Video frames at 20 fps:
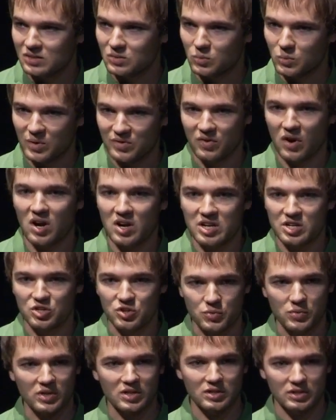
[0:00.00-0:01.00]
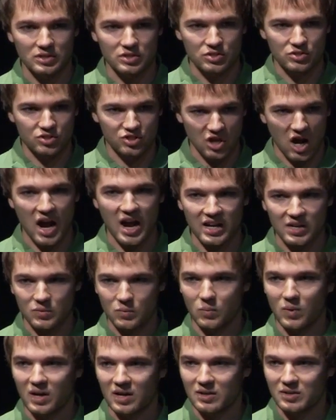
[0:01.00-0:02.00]
We've already drilled giant
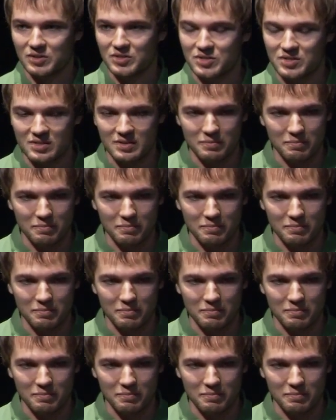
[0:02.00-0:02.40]
wells